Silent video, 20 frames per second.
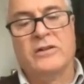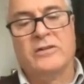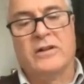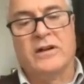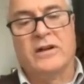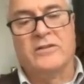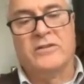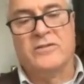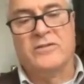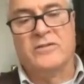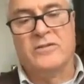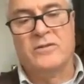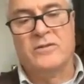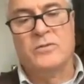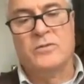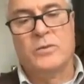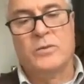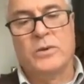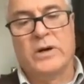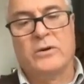that,
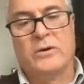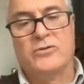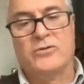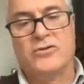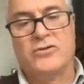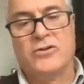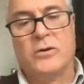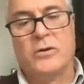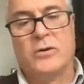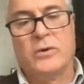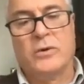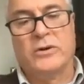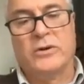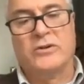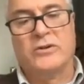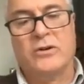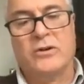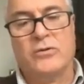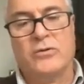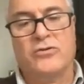we could show a
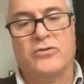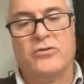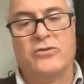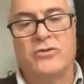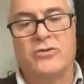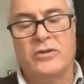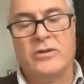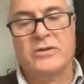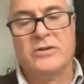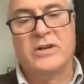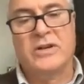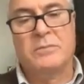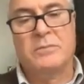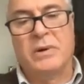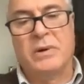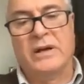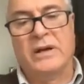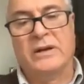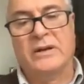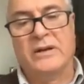
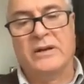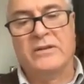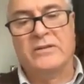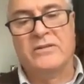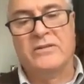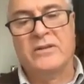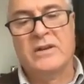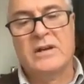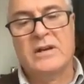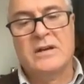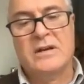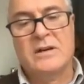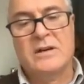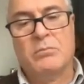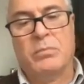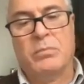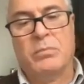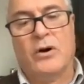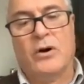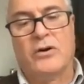dose-dependent
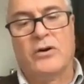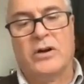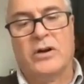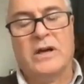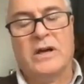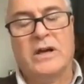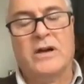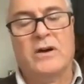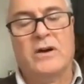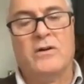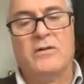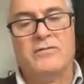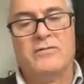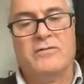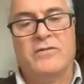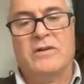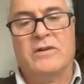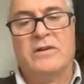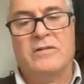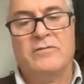blocking of
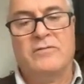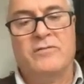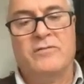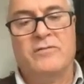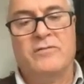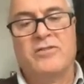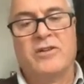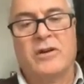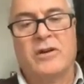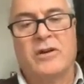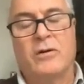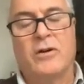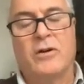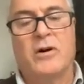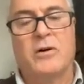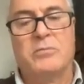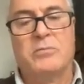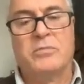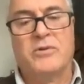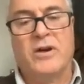the vesicle
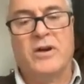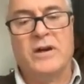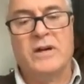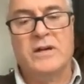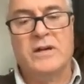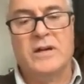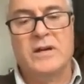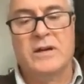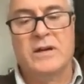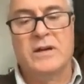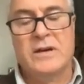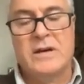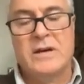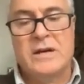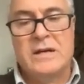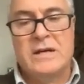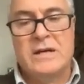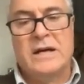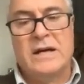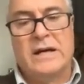uptake.
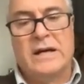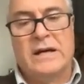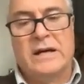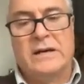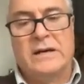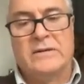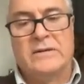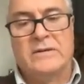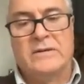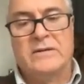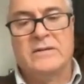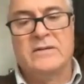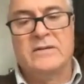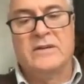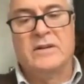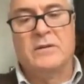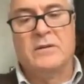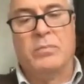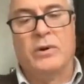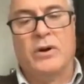And
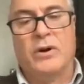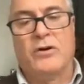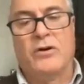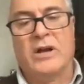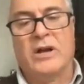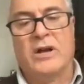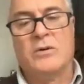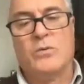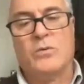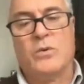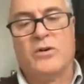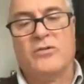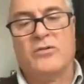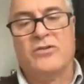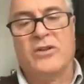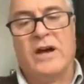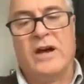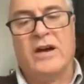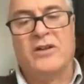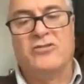the blocking was
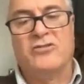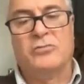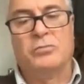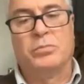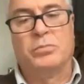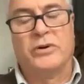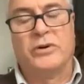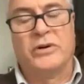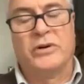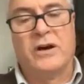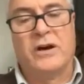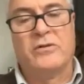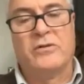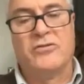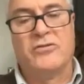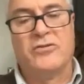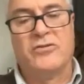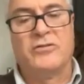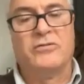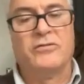as
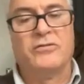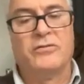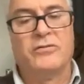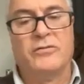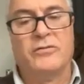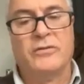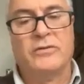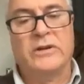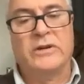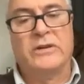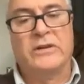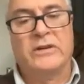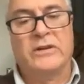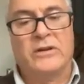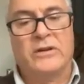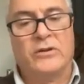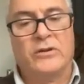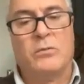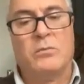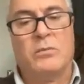pronounced in the
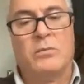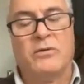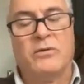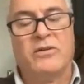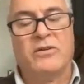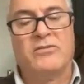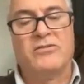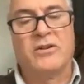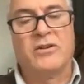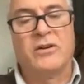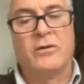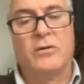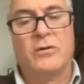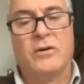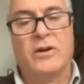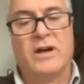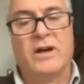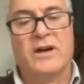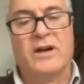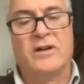normal
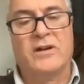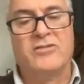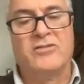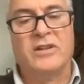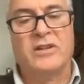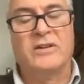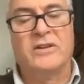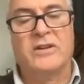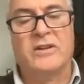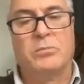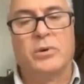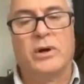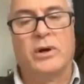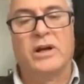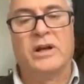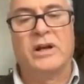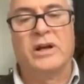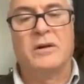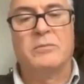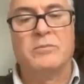vesicle as in the
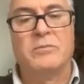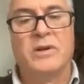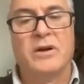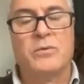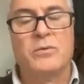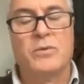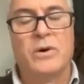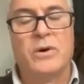pre-eclamptic.